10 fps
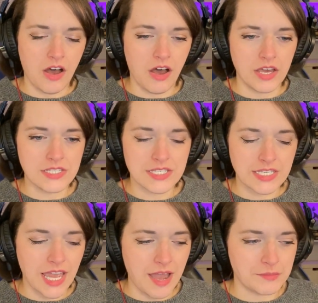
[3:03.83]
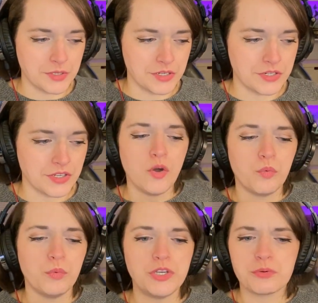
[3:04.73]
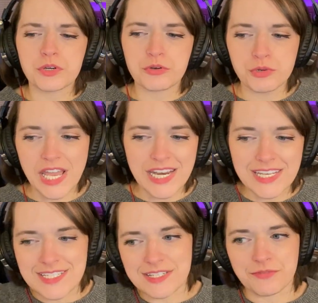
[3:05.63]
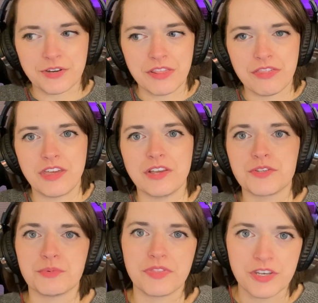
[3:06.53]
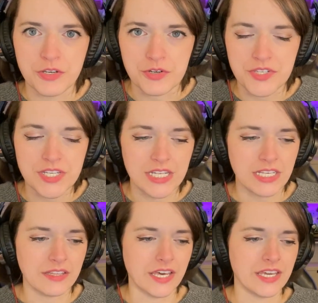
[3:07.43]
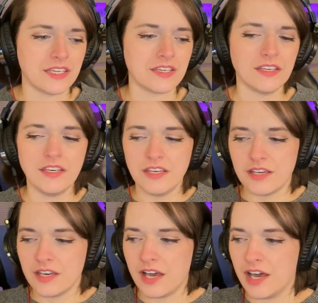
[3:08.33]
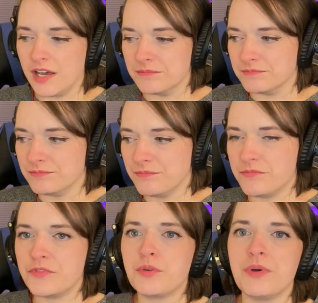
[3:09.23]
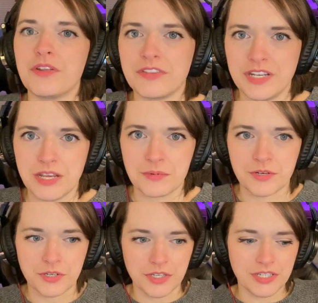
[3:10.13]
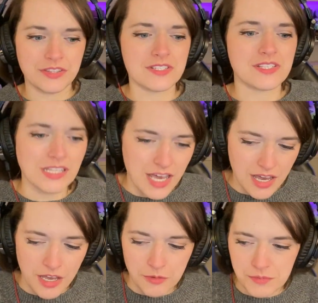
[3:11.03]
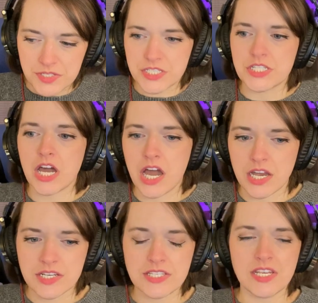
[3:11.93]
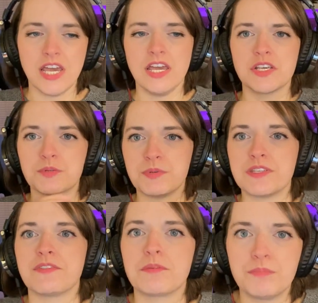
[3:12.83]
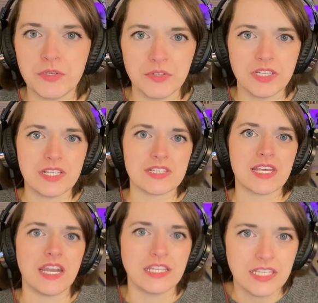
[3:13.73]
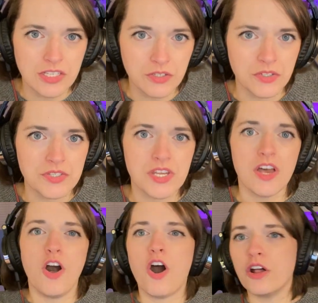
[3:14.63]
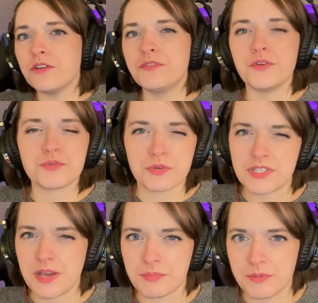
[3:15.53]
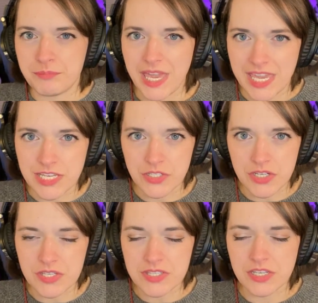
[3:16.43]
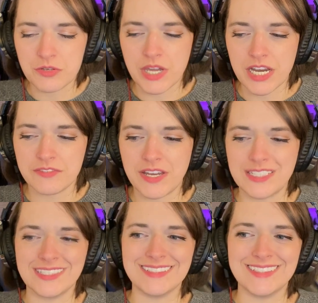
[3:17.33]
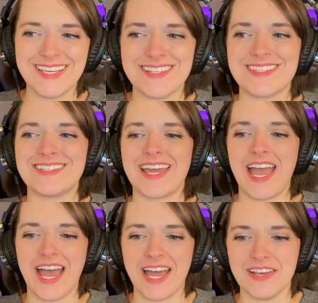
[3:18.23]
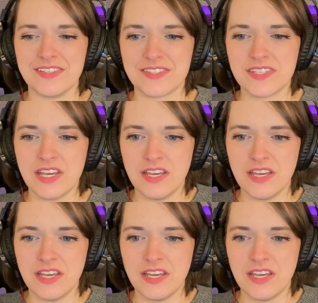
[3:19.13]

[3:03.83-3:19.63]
on Scabard, when you were creating different things within your city, like the wealthy neighborhood, the slums, the docks, specific buildings and guilds, all of those were separate pages that you kind of had to list as